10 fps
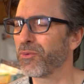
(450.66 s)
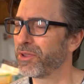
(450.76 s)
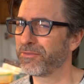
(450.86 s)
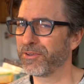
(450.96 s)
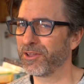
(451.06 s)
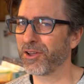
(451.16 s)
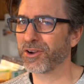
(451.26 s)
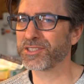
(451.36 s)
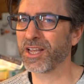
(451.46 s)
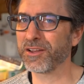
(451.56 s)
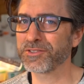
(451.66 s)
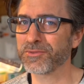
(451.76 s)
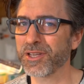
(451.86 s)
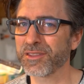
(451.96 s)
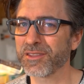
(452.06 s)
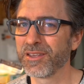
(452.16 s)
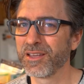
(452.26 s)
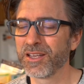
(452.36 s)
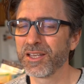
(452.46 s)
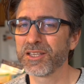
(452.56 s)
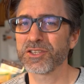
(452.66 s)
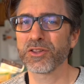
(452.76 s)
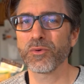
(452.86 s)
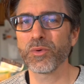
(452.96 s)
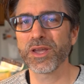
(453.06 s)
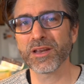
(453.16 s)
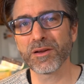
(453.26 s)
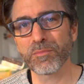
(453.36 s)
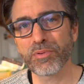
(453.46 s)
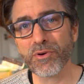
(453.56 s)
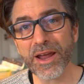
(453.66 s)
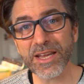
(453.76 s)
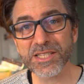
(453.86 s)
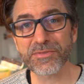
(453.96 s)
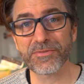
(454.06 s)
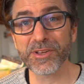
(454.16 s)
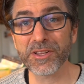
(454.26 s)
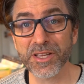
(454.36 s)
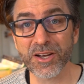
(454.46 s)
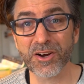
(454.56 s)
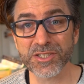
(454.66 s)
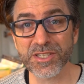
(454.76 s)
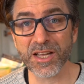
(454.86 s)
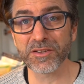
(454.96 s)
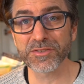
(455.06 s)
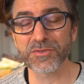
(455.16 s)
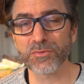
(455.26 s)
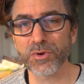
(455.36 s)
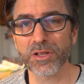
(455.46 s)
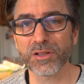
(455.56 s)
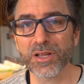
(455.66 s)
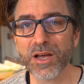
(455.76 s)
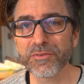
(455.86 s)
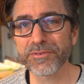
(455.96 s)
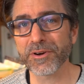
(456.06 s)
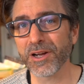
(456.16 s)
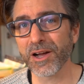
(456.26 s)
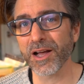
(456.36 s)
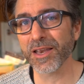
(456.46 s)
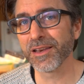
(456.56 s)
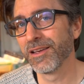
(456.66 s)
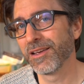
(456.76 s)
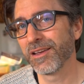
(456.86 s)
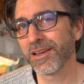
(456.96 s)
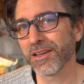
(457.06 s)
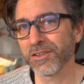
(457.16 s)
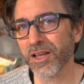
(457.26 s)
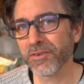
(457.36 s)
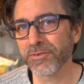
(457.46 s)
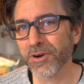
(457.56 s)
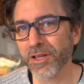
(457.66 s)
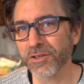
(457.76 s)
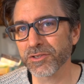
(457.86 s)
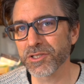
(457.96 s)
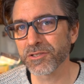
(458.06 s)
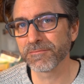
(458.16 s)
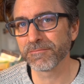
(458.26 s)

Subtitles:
we fill ourselves with so that we can embrace filling ourselves with a love for God and love for others.